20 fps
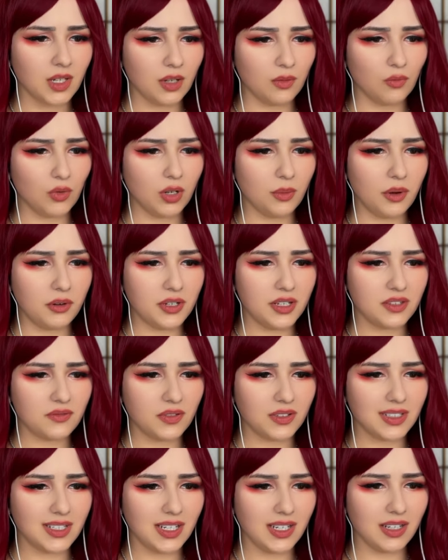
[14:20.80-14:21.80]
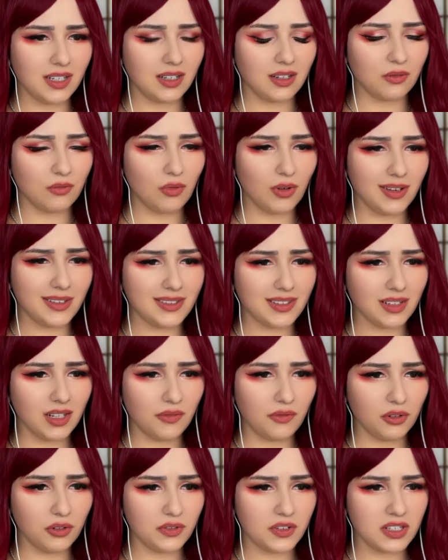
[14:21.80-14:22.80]
What about his fatigue? What is the
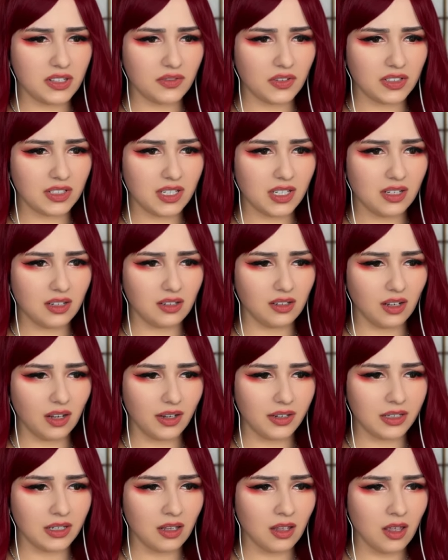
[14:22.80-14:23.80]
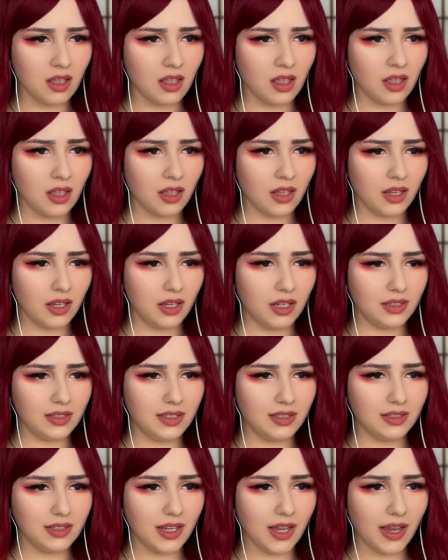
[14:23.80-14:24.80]
level of his fatigue like? He
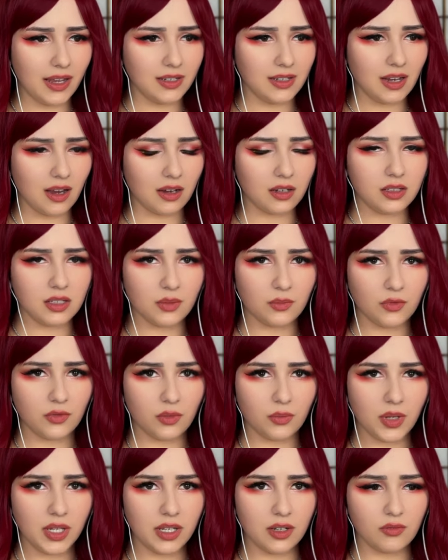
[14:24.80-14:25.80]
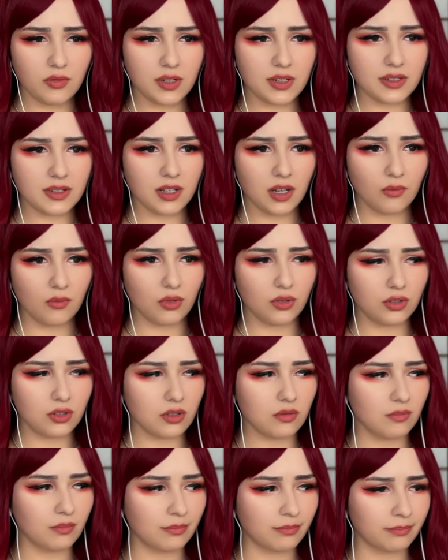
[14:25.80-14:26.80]
didn't get any item from IGRIS that would
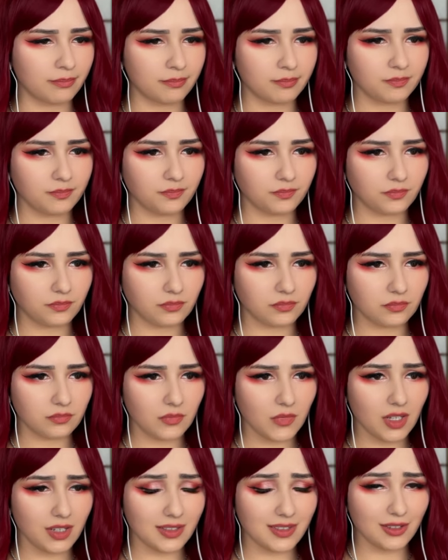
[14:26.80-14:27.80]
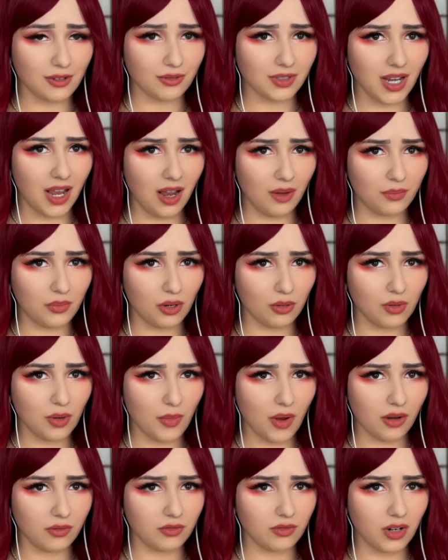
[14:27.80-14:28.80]
sort that problem
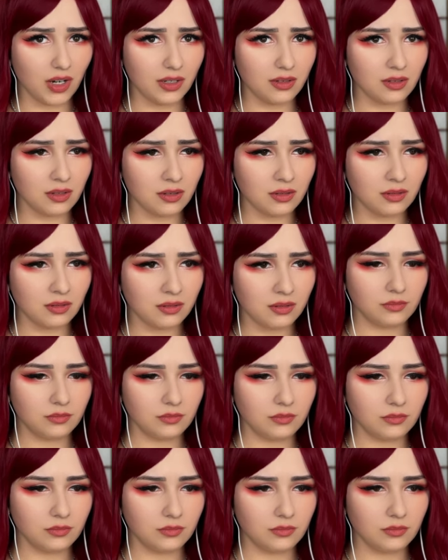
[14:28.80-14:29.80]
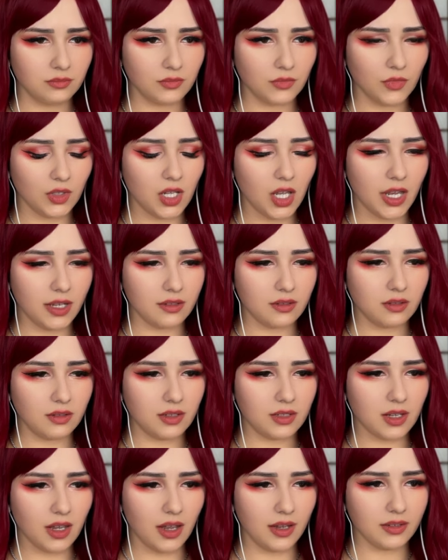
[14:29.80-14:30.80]
out, right? Okay, so
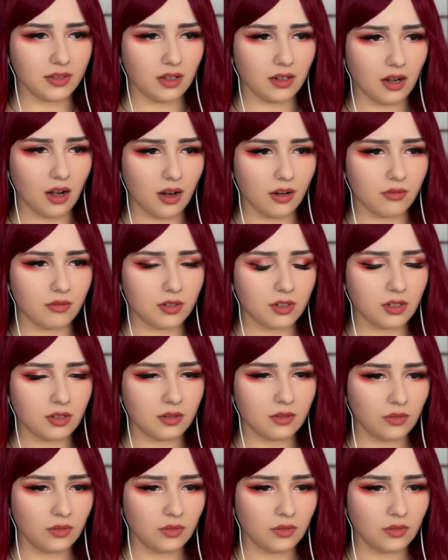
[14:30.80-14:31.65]
these guys are out.